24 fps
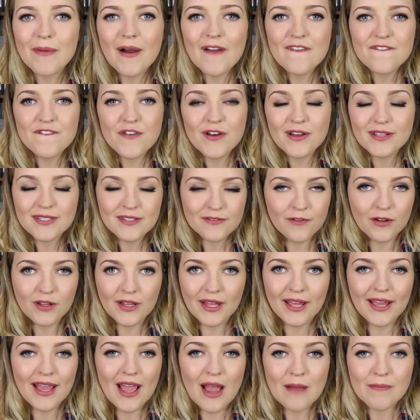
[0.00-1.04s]
My first
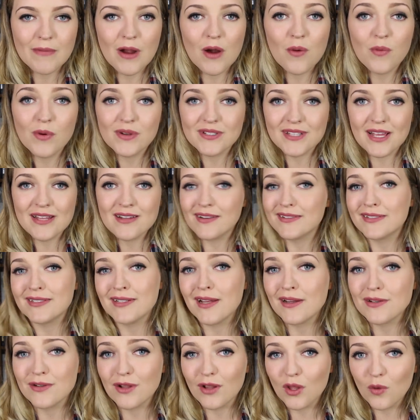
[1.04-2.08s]
vlogging camera was a
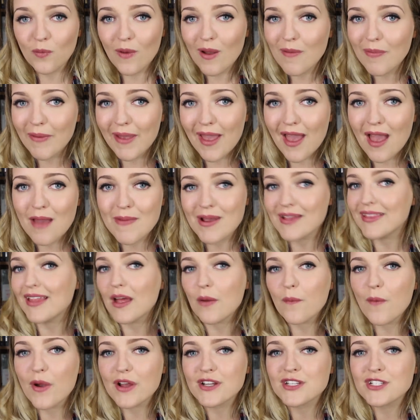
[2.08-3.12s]
$99 webcam and
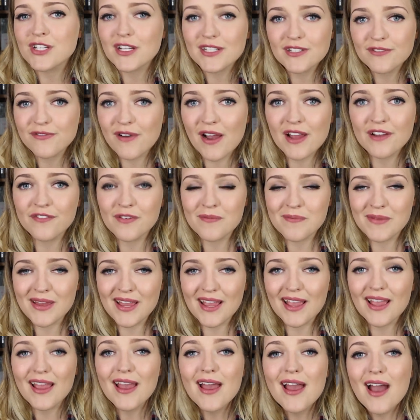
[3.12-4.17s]
that worked just fine for
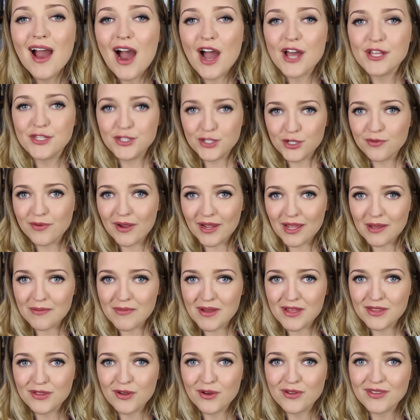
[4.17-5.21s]
me. I do
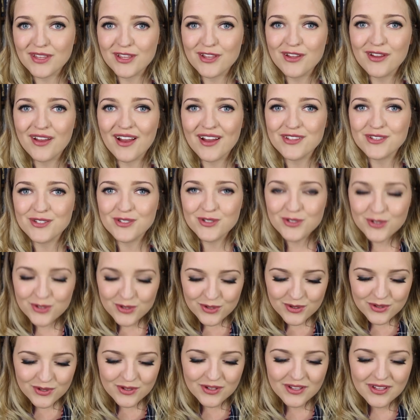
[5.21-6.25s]
recommend though that you guys
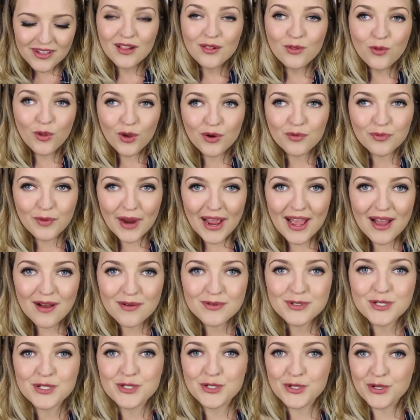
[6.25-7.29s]
do look
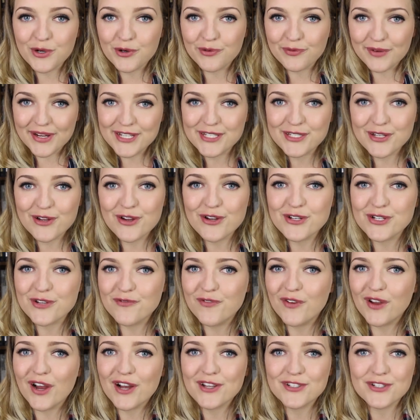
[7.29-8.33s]
around, do your research.
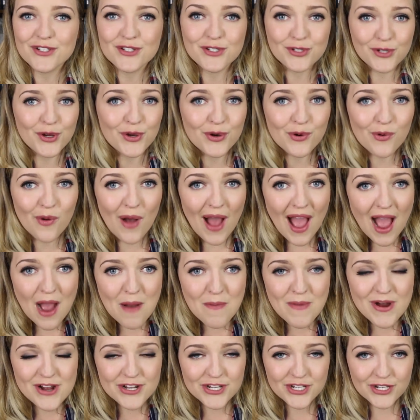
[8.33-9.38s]
If you guys just Google how
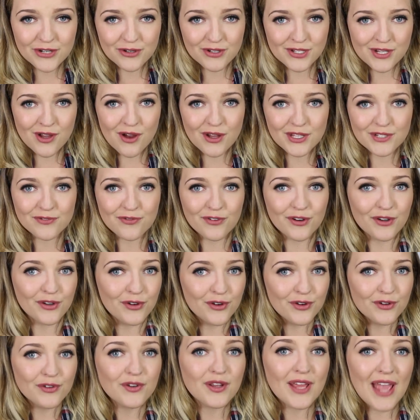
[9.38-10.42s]
much it costs for a
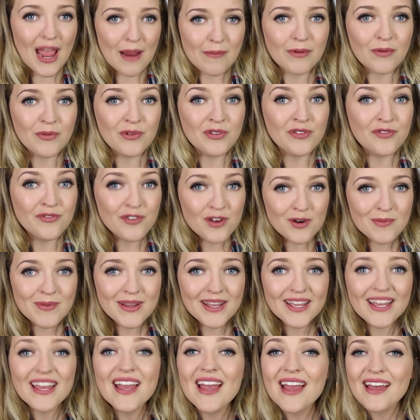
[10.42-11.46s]
good camera with
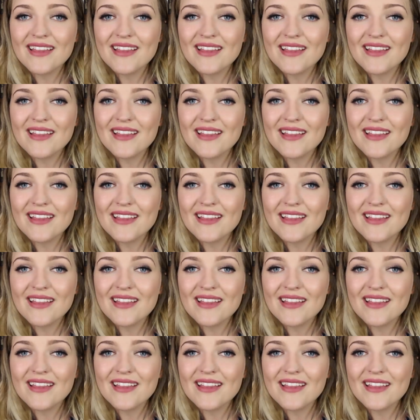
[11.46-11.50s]
filming,